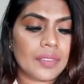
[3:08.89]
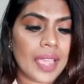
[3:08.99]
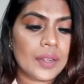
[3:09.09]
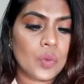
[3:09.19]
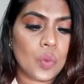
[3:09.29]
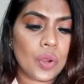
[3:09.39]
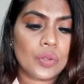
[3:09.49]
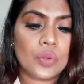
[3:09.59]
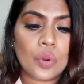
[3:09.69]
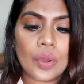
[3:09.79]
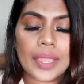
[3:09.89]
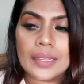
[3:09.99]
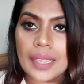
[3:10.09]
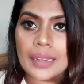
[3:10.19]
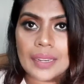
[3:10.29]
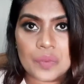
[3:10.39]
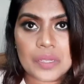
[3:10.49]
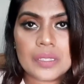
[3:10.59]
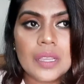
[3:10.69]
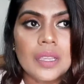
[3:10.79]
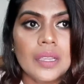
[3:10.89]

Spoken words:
I don't want to go ahead and invest